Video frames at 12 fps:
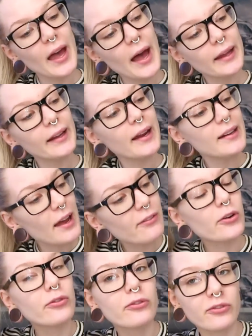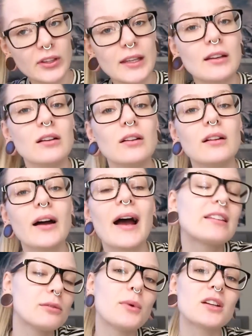And I never feel
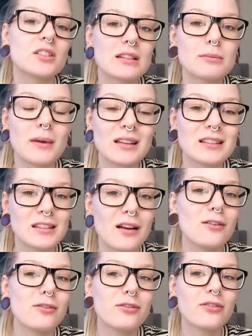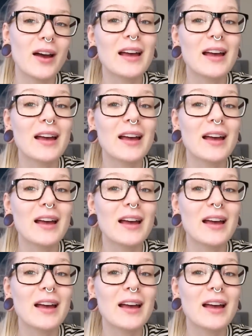as much as myself